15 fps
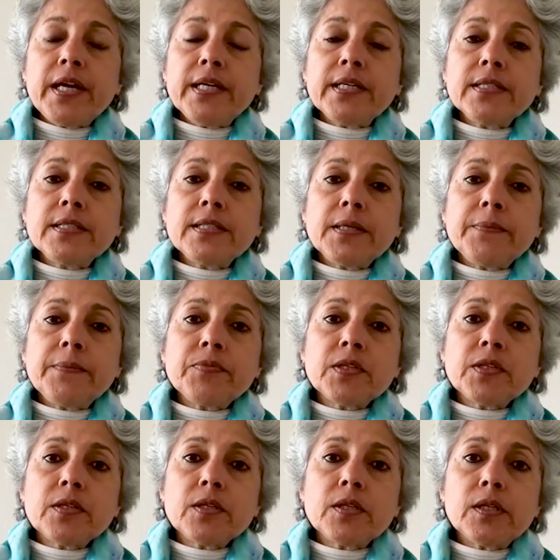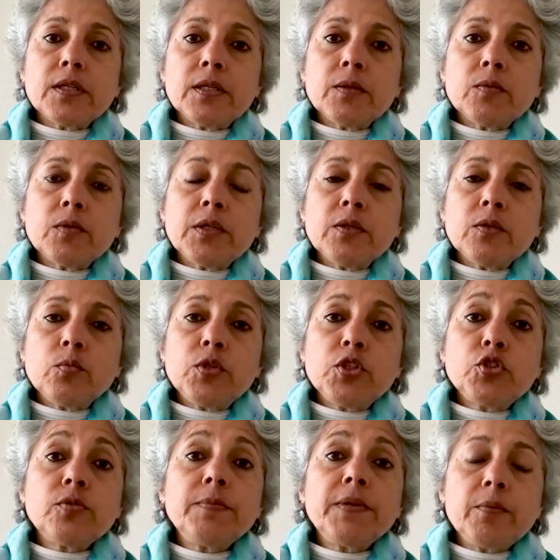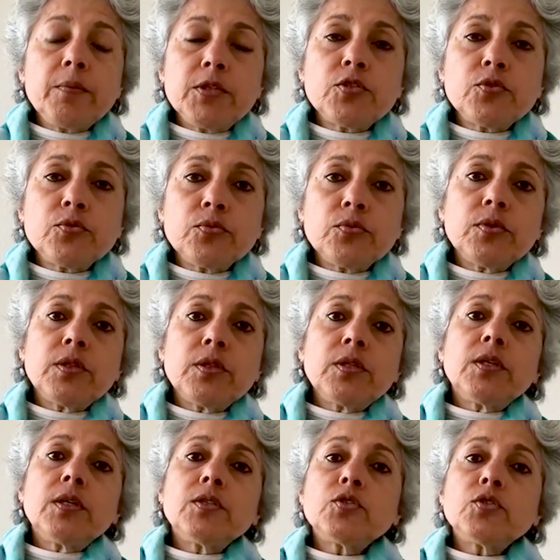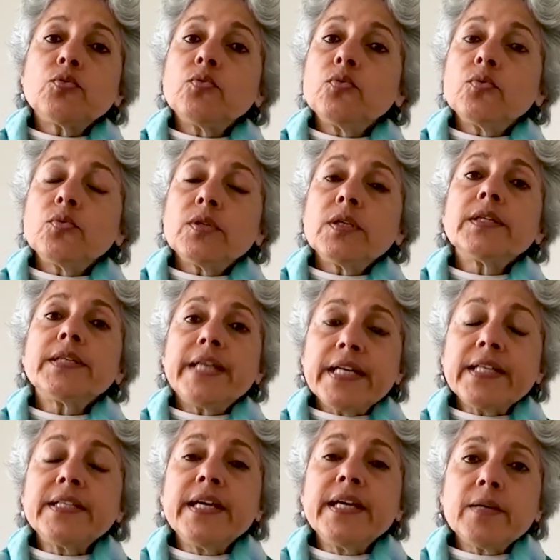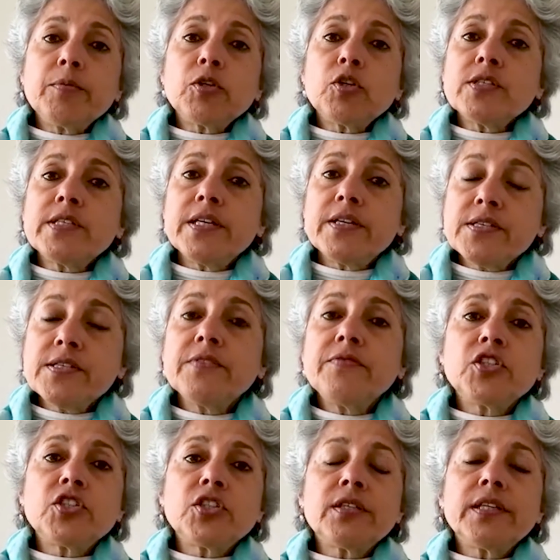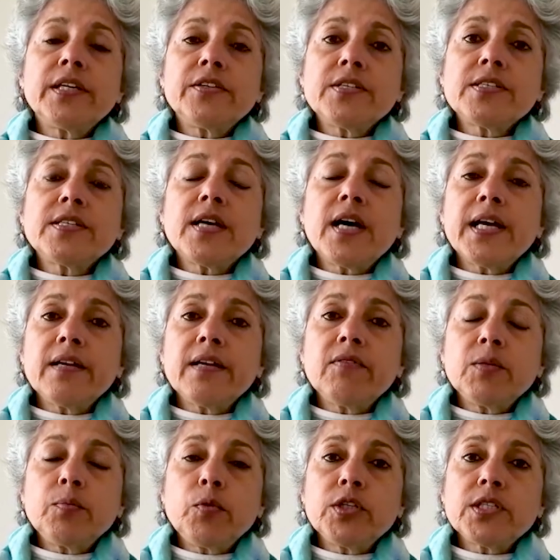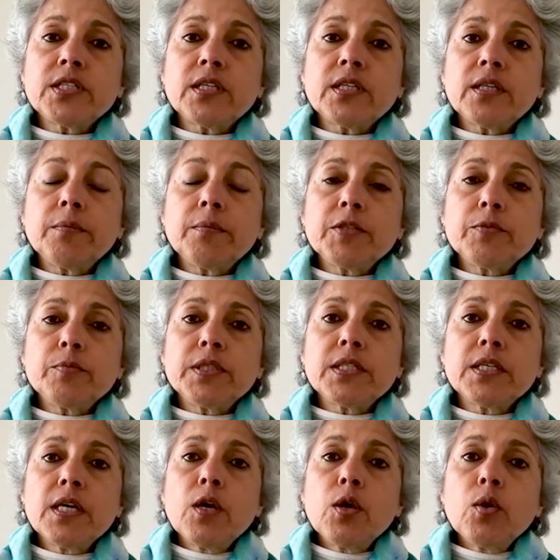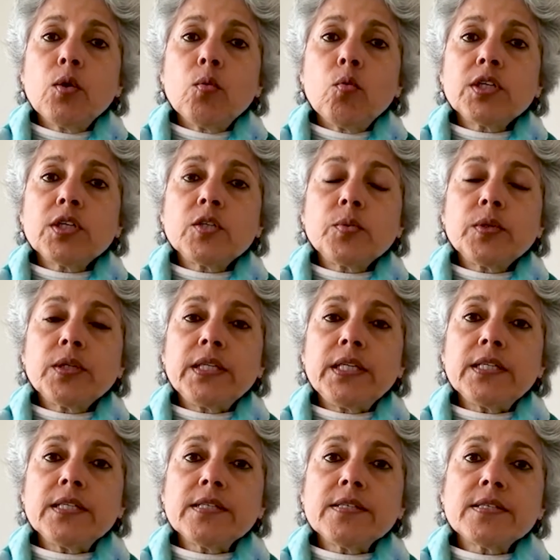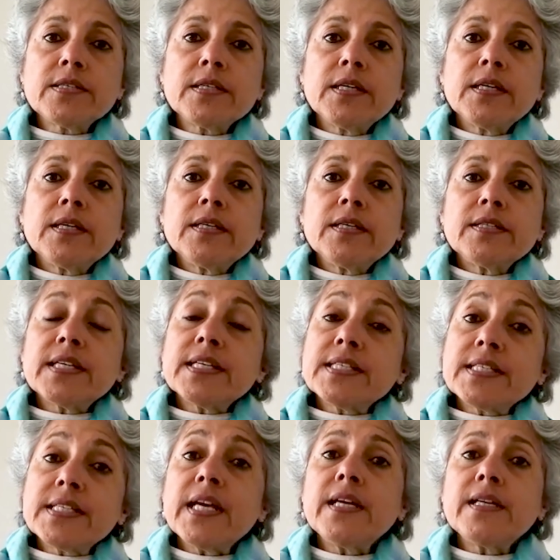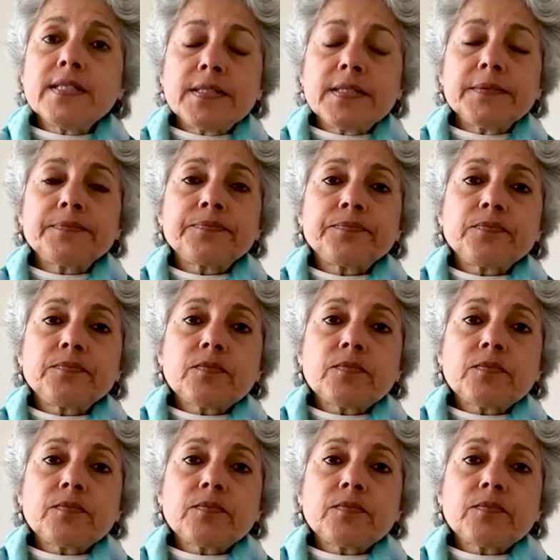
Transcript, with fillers: And um, uh, we should be able to, to get there because there is the vision, there is the high level political commitment. What it will need is sustained